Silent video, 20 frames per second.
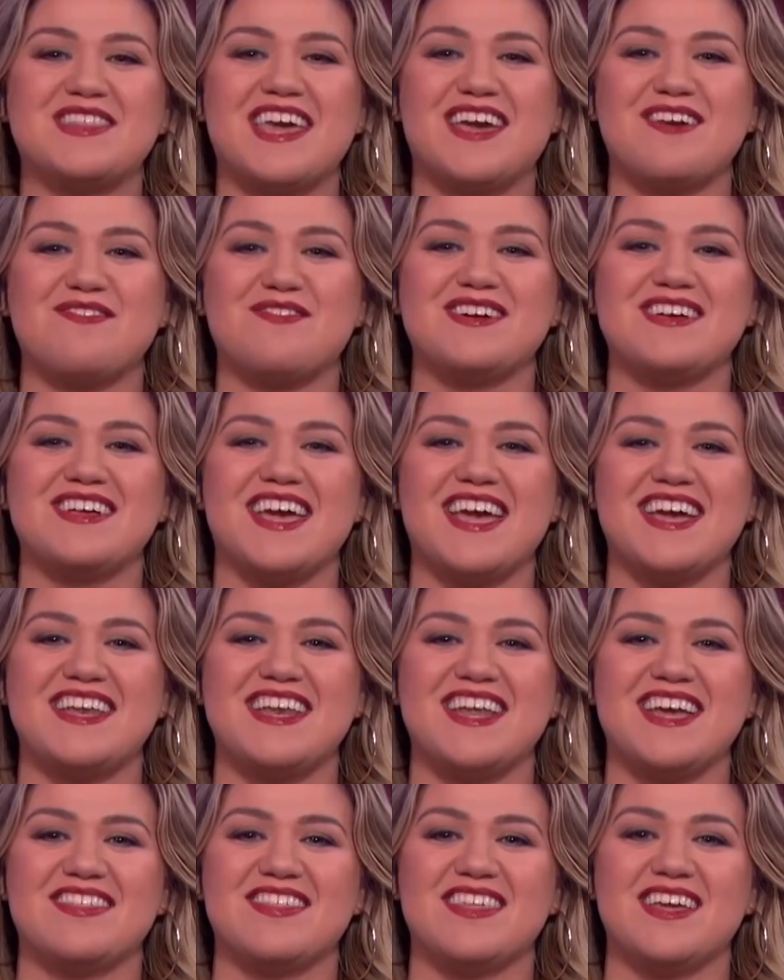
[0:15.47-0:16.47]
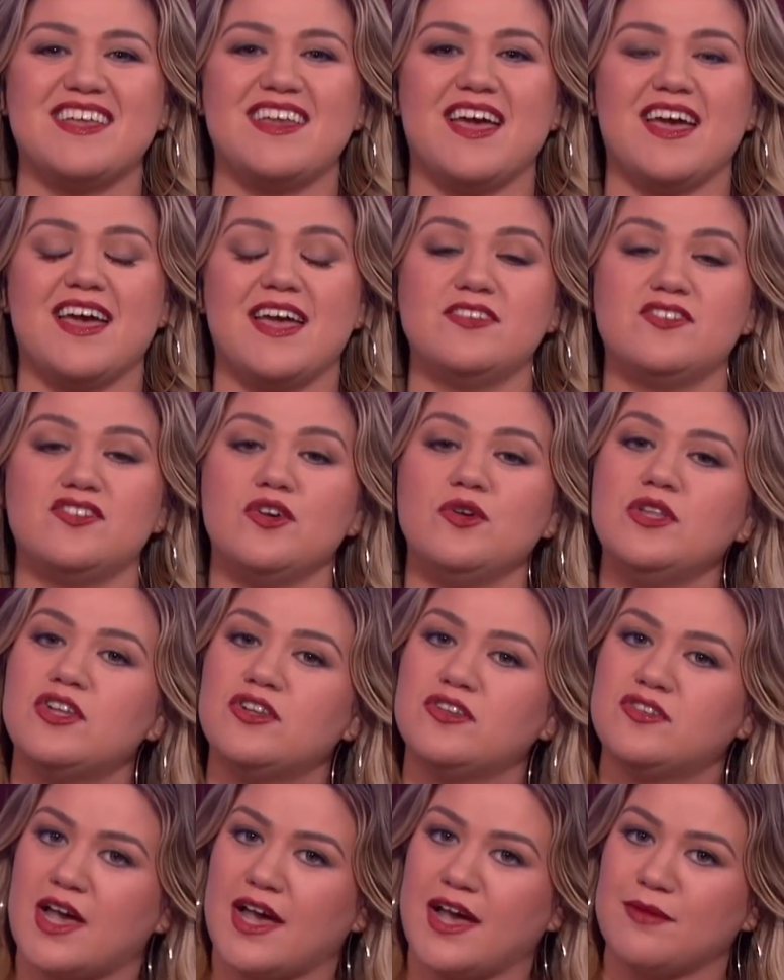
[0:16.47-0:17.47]
Gabriel and Nathan and so
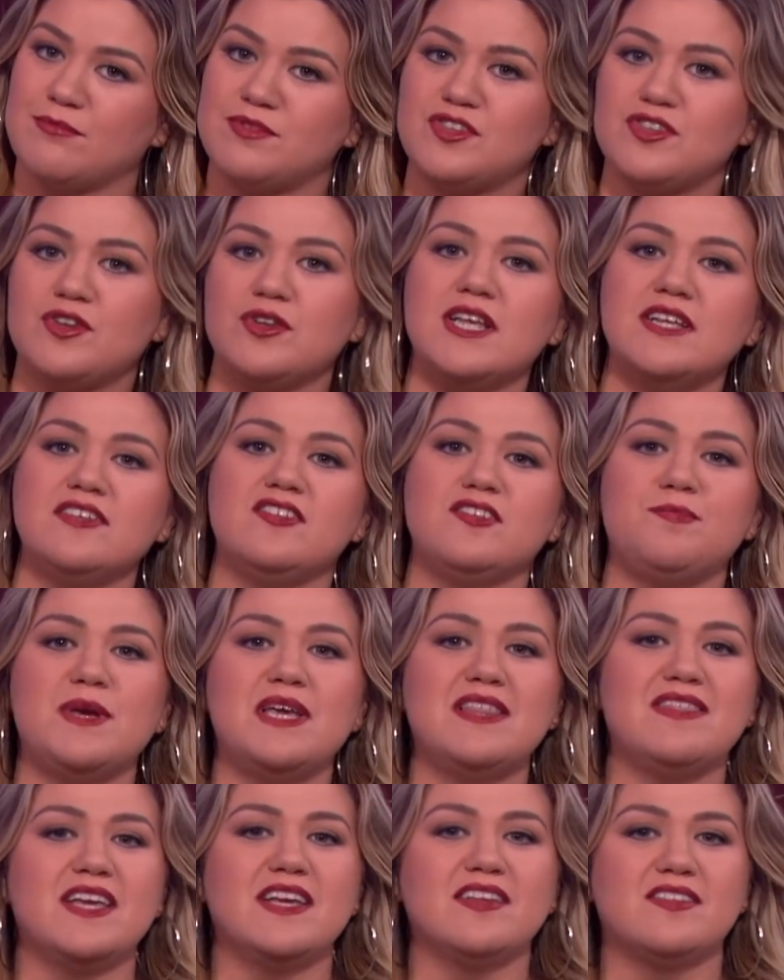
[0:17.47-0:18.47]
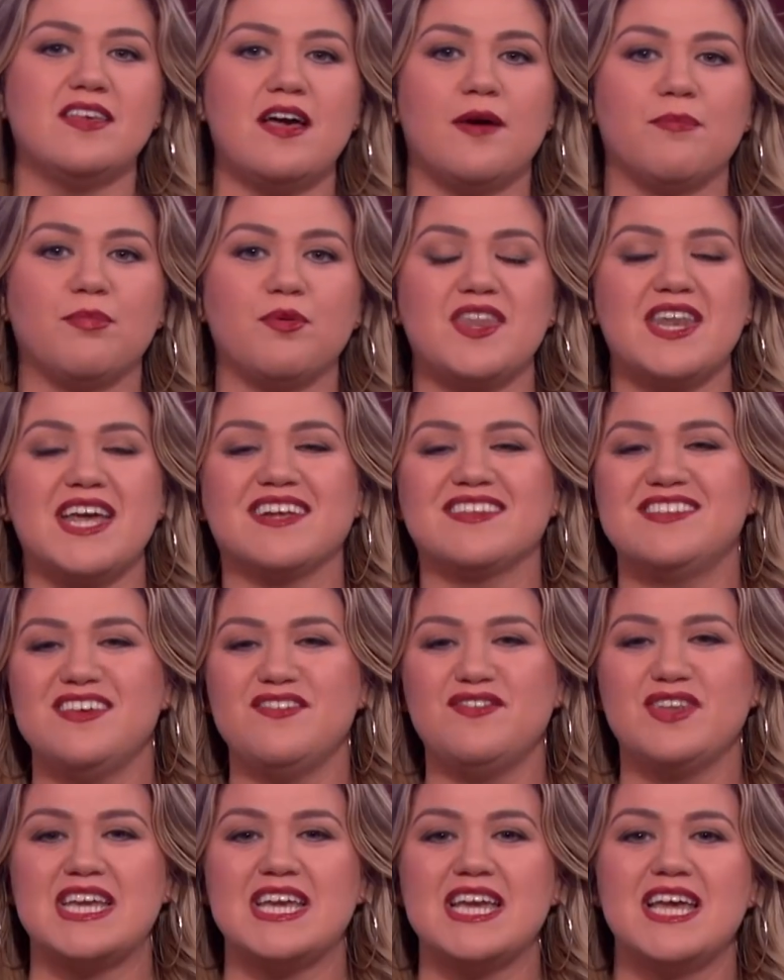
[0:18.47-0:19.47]
little time. So let's speed things up with an
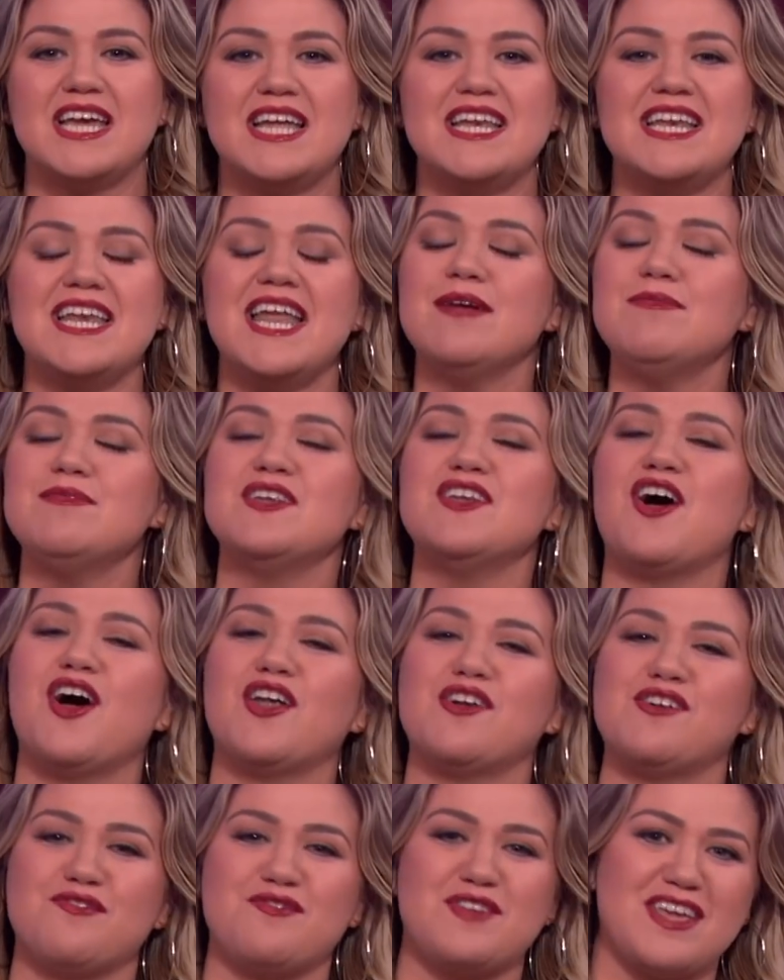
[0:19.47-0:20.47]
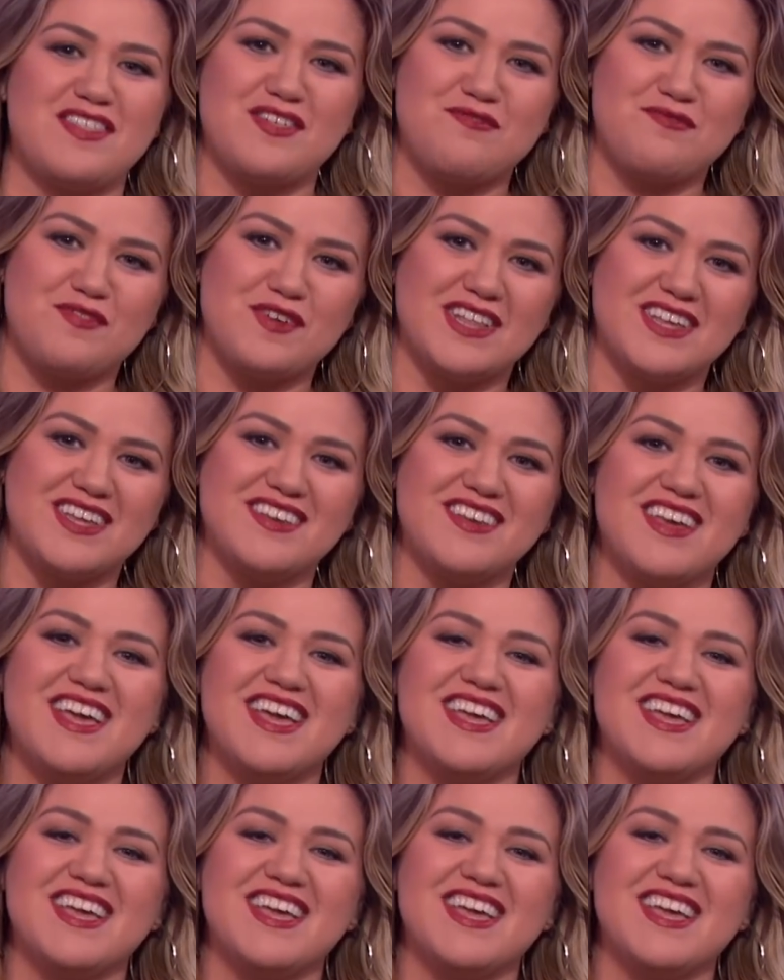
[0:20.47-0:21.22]
activity named in honor of Nathan Fillion.